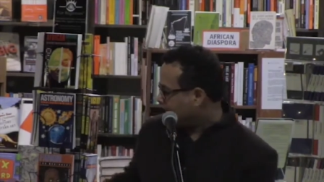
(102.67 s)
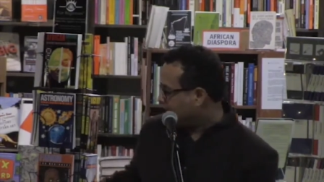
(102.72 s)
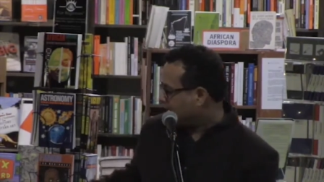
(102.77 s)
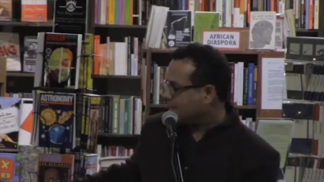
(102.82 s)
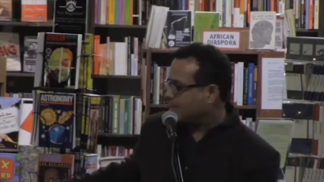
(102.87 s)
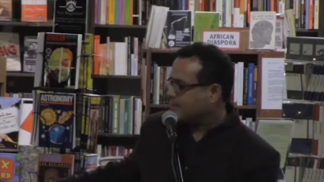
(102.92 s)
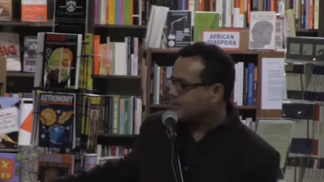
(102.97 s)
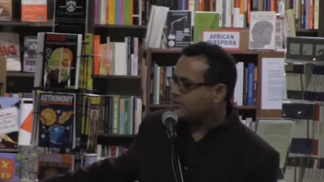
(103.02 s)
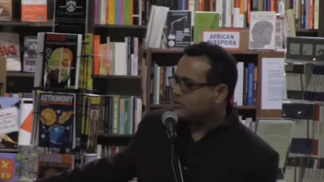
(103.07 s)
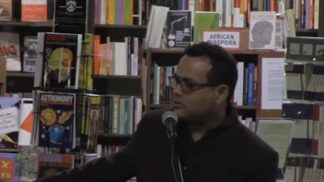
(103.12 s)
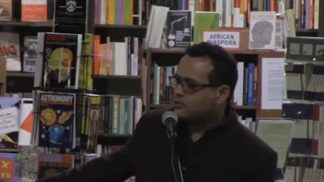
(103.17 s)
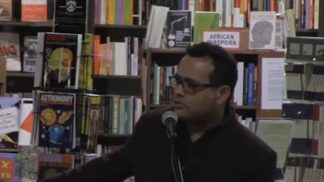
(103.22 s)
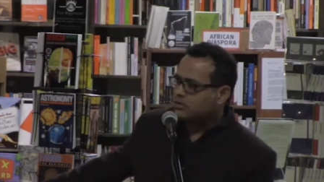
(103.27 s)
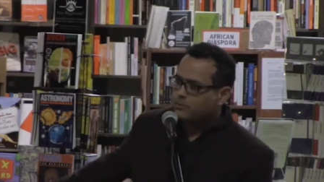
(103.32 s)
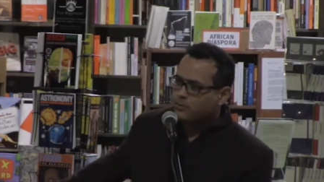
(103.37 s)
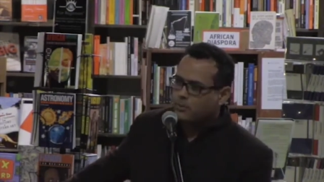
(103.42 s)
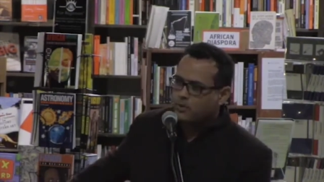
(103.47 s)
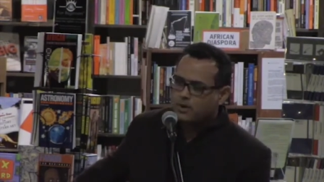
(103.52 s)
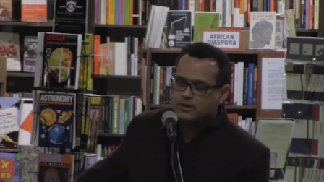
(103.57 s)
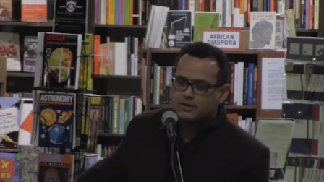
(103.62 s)
and to
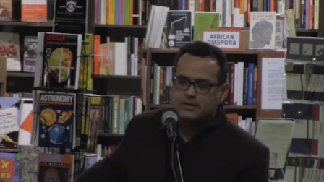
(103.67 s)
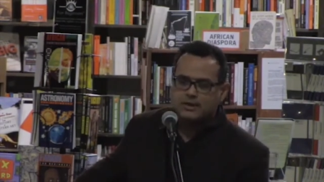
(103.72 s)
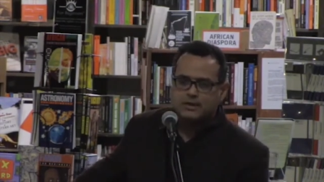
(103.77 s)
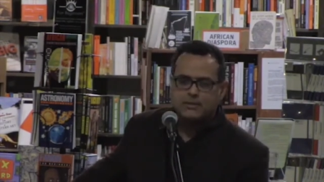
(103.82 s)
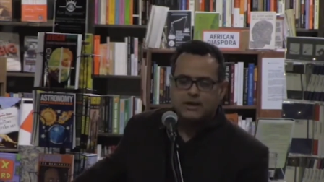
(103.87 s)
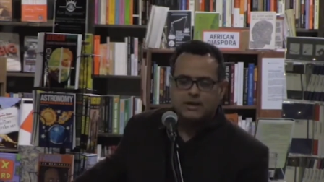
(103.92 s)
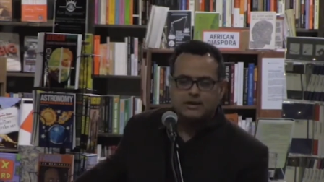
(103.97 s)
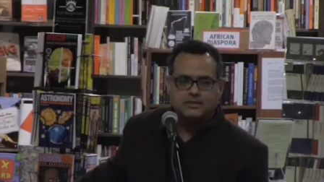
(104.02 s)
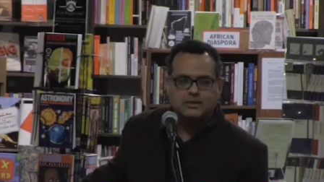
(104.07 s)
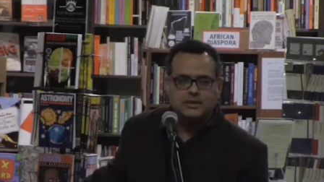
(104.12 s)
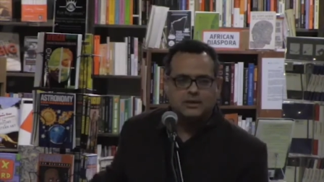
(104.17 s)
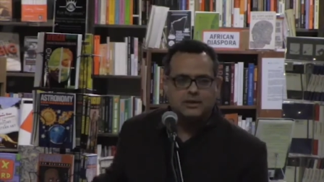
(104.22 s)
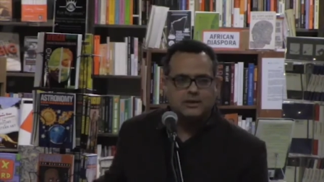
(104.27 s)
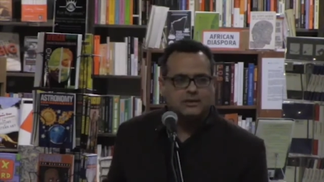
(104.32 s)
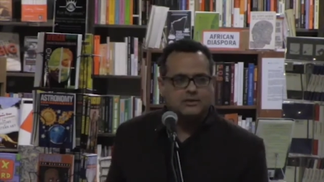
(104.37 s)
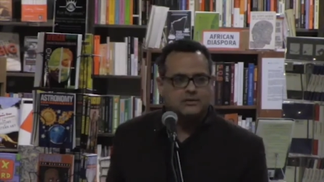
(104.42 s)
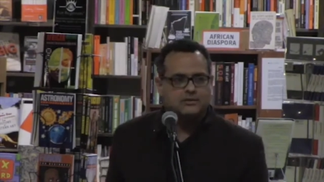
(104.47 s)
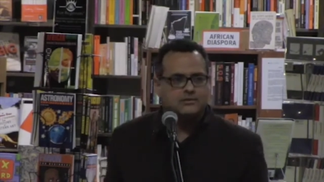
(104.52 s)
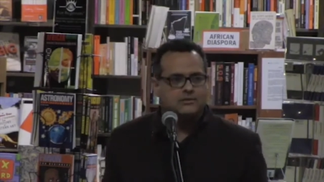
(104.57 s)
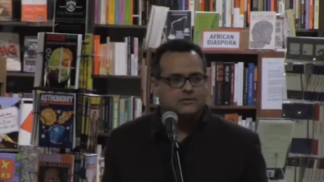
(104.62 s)
support them, I
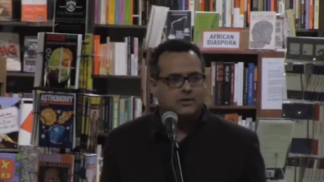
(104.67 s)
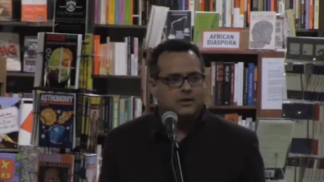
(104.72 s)
think, is